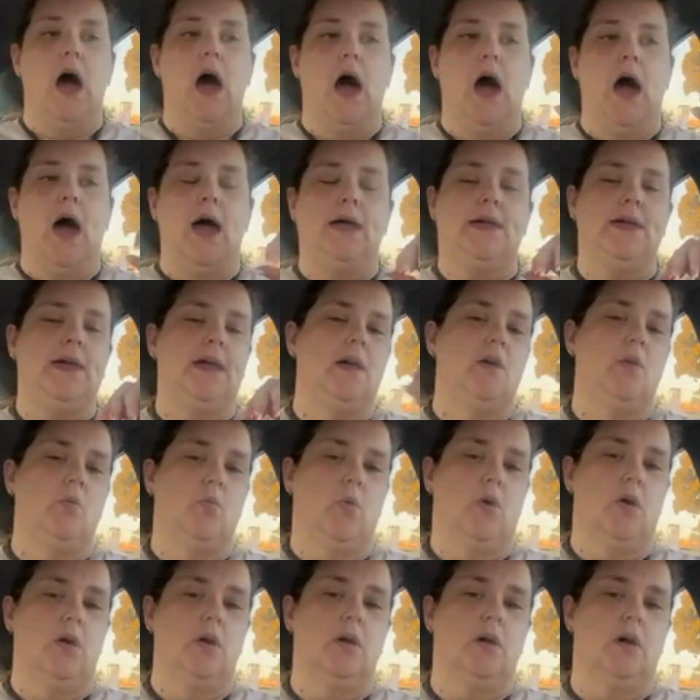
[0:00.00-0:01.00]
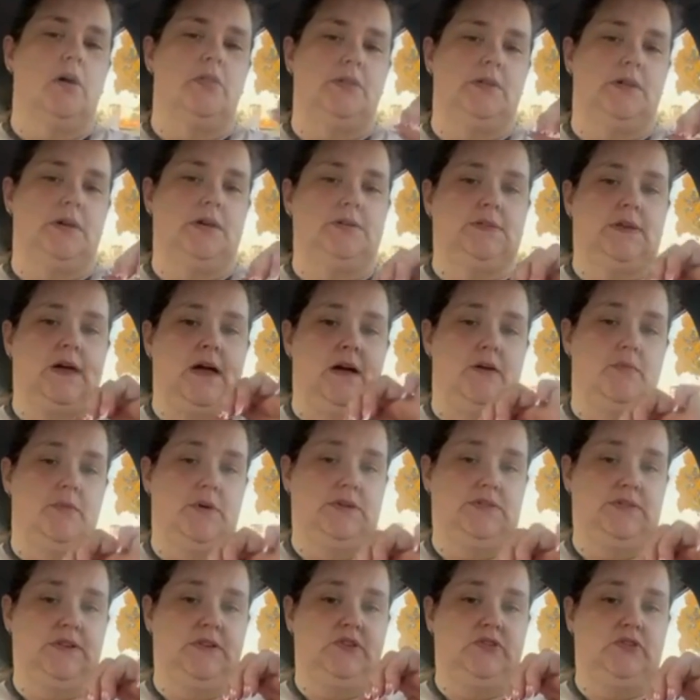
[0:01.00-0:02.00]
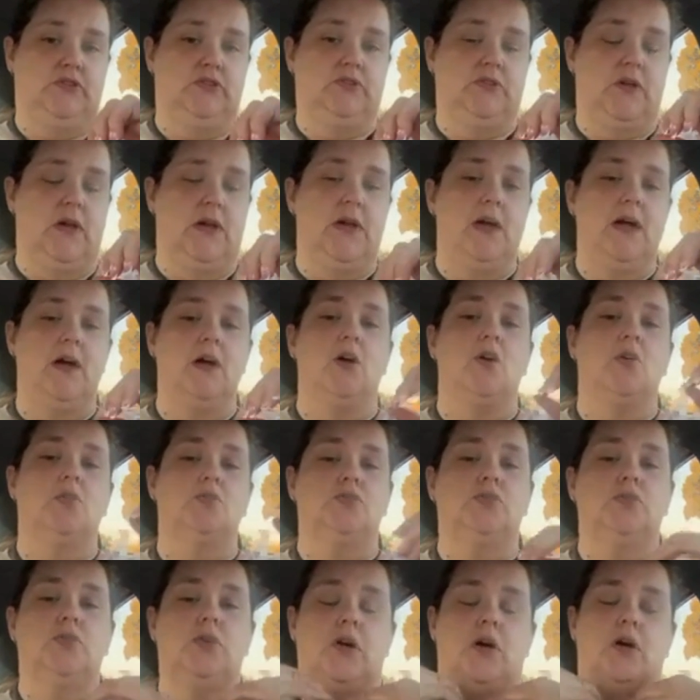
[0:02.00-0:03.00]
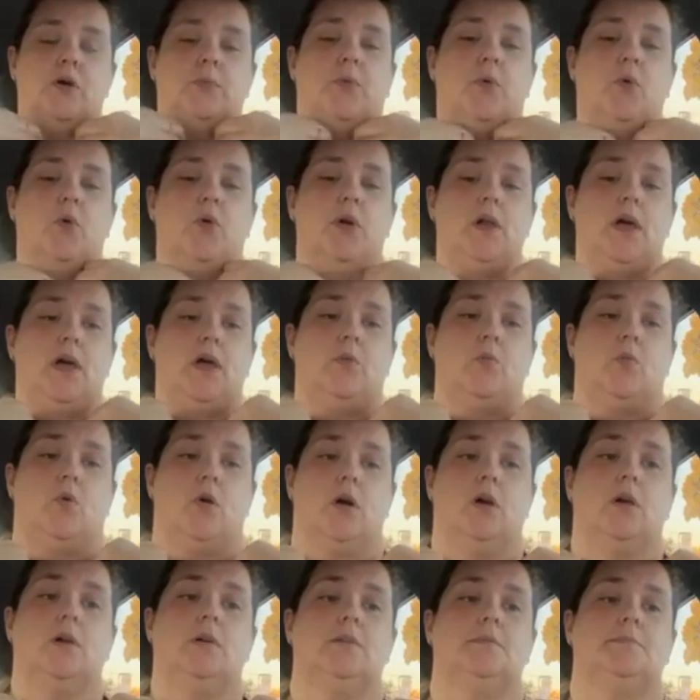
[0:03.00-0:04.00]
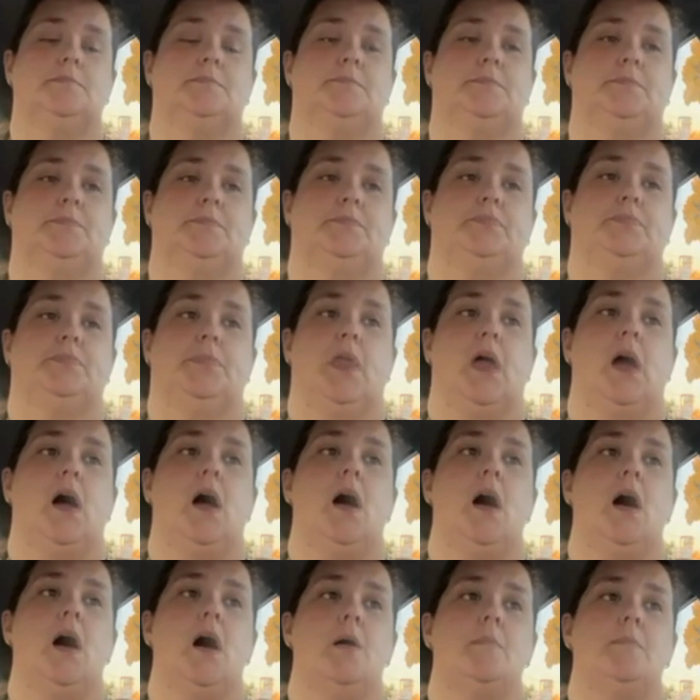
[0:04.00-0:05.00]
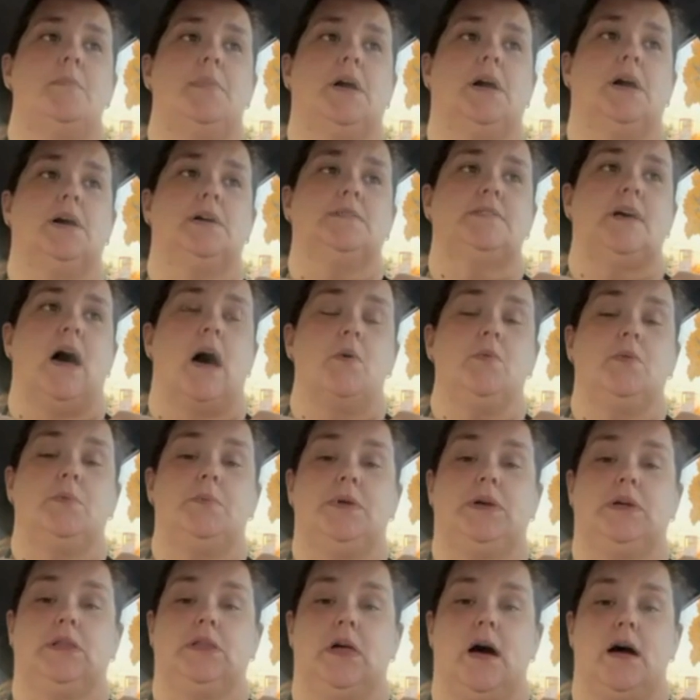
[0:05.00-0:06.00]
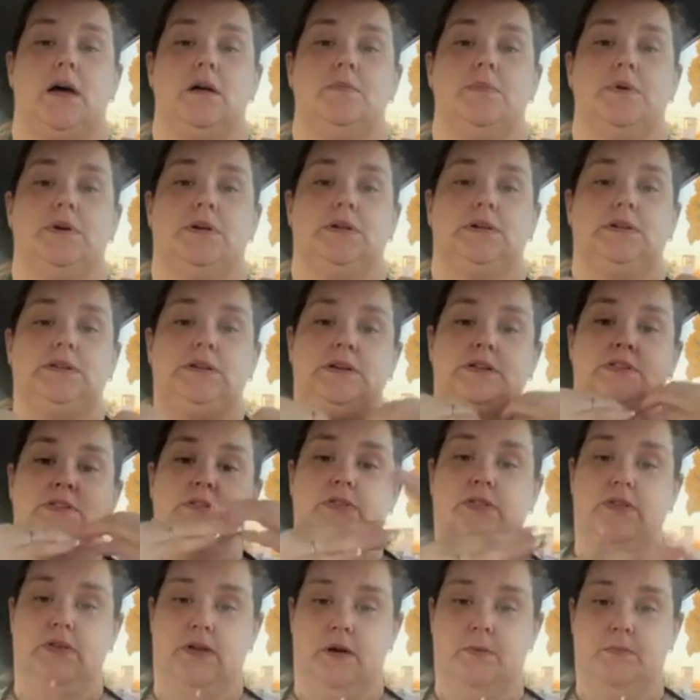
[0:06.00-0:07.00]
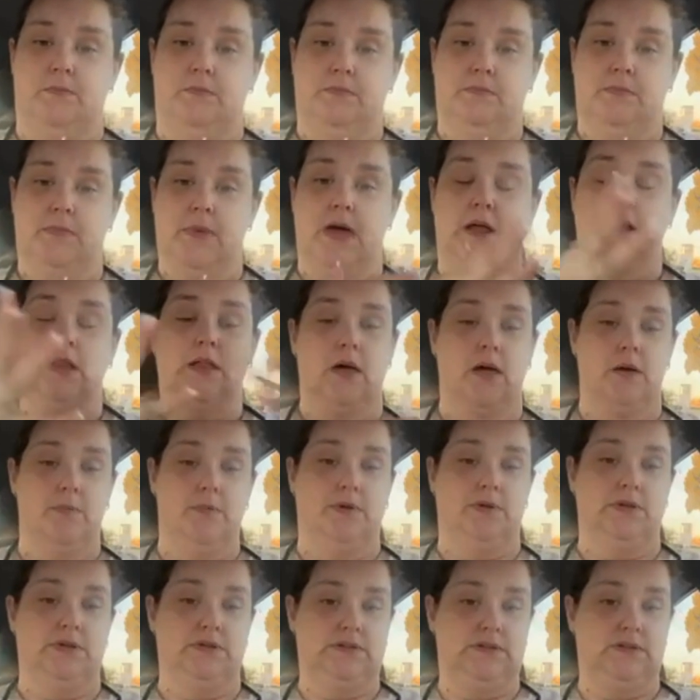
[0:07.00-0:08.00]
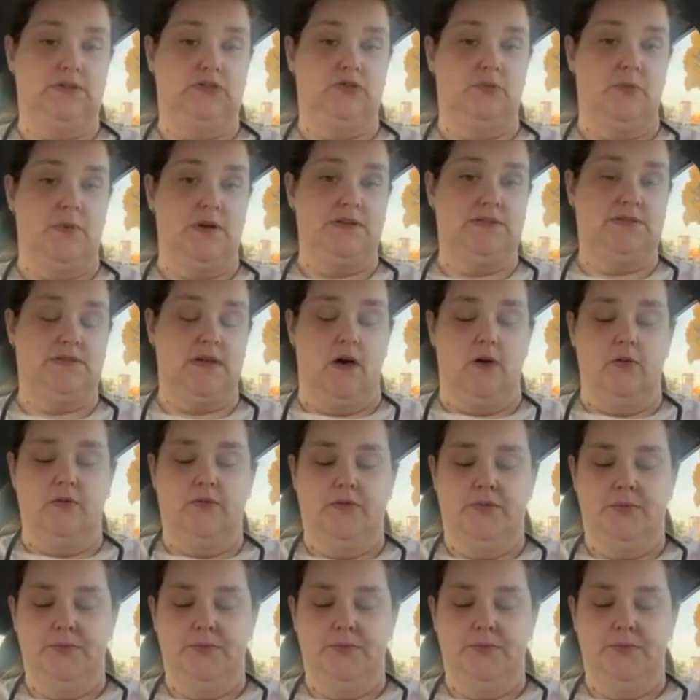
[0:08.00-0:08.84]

I can't work on the days I have my seizures. I can't go to the airport and work because I would be a liability to them and a liability to myself.